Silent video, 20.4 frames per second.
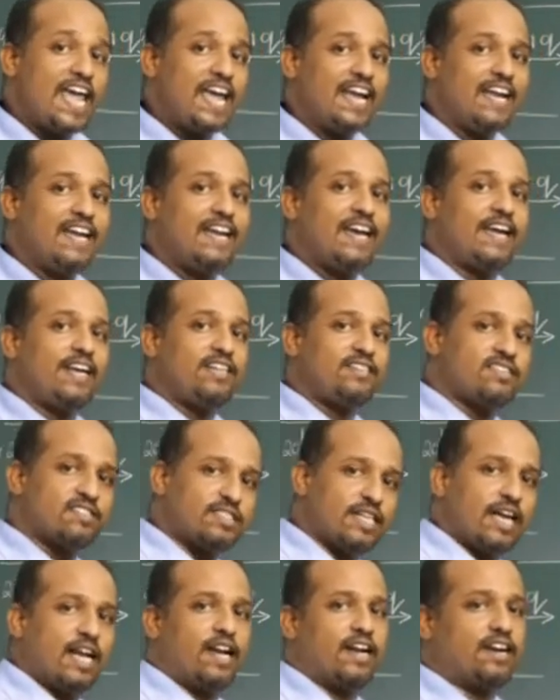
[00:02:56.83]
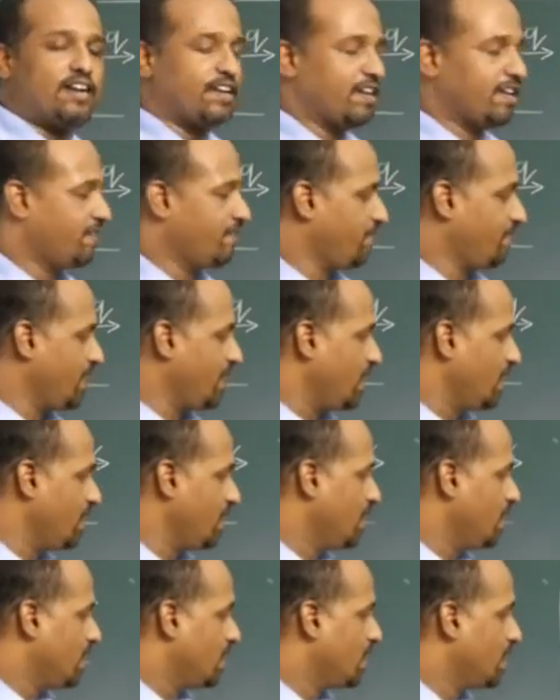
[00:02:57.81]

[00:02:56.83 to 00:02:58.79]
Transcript: against the electric field,